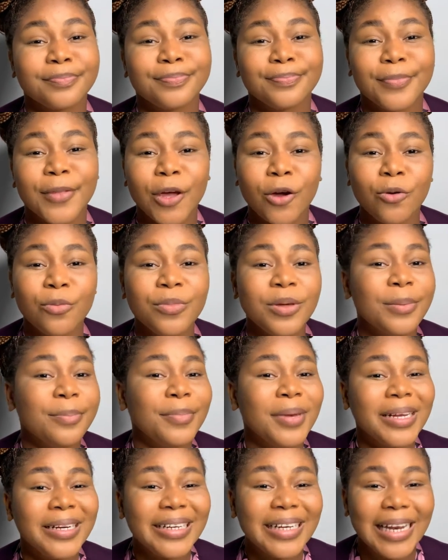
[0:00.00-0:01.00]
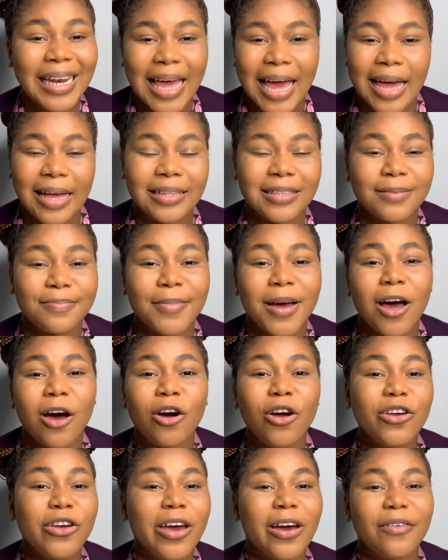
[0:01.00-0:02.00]
there will be mean clients, but
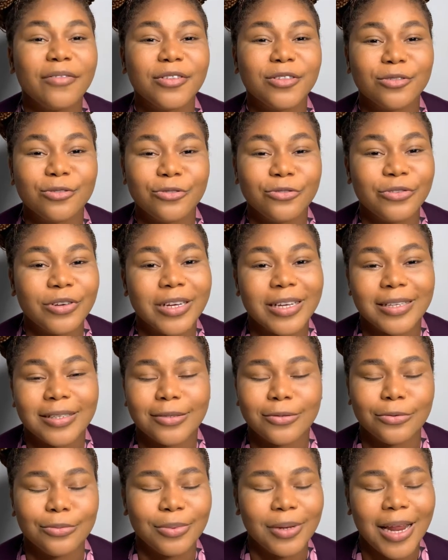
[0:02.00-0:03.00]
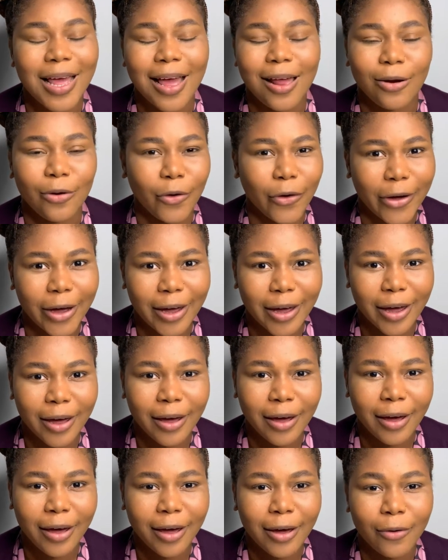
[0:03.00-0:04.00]
all you have to do is to play along.
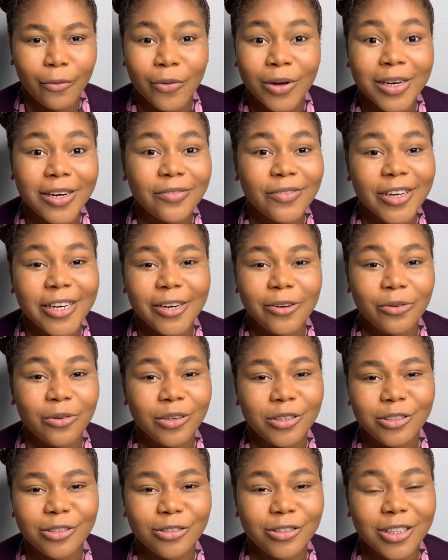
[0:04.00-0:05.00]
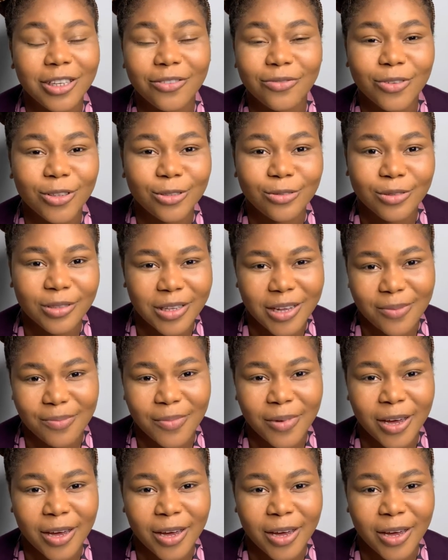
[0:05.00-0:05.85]
Whatever they want, you give it to them.